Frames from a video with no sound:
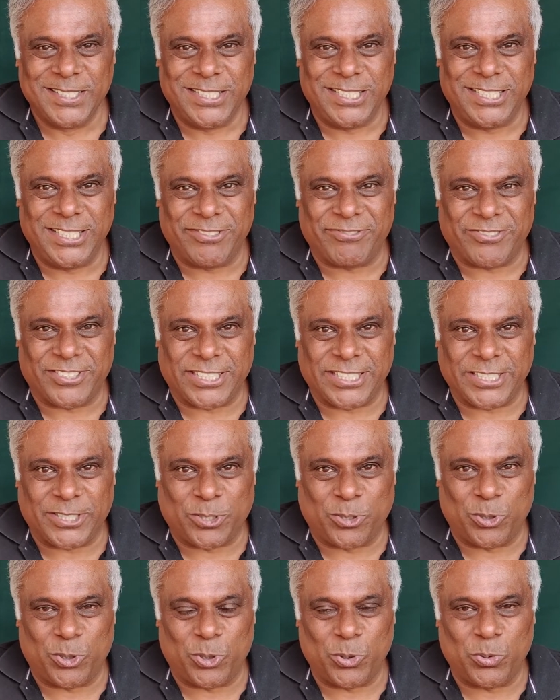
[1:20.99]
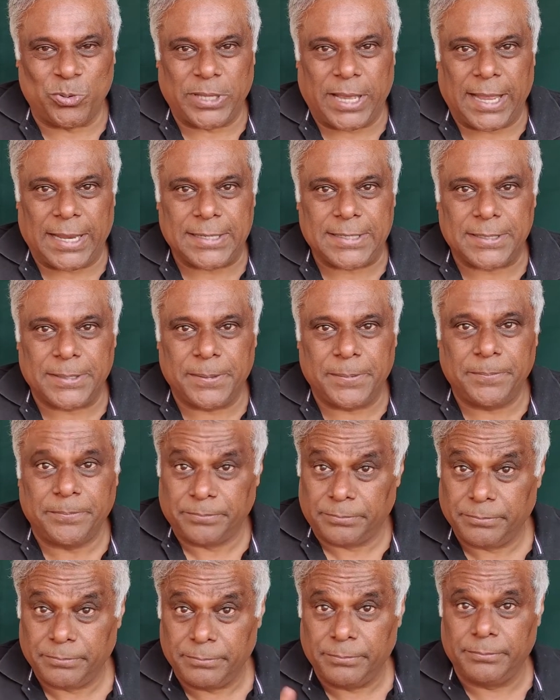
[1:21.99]
if I could do that.
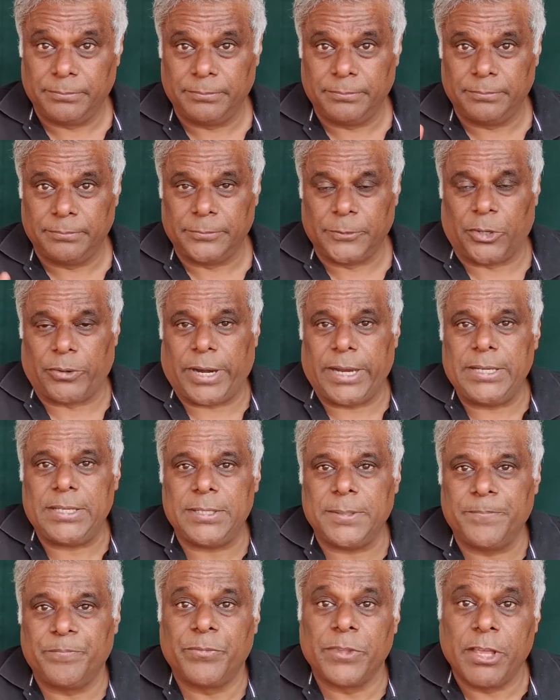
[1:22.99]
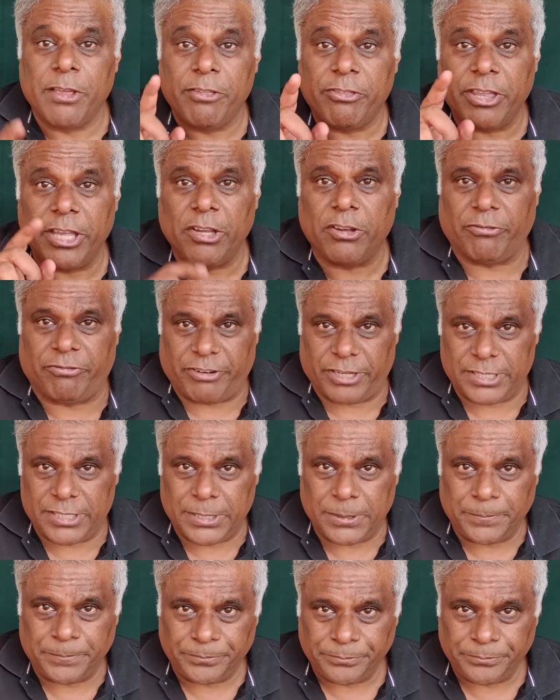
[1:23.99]
All right? Think of it.